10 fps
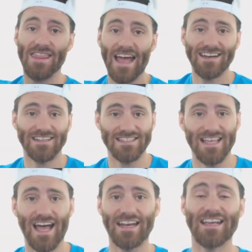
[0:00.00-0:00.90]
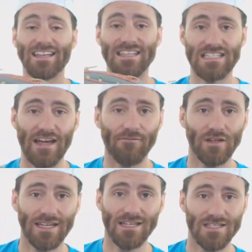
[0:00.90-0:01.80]
that design,
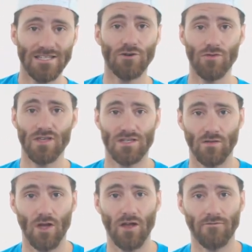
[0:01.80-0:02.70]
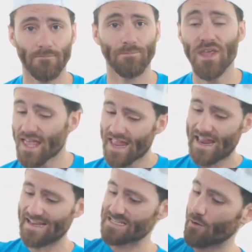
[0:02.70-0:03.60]
definitely consider this glove.
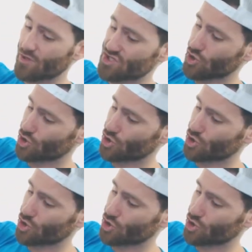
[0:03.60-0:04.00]
As I was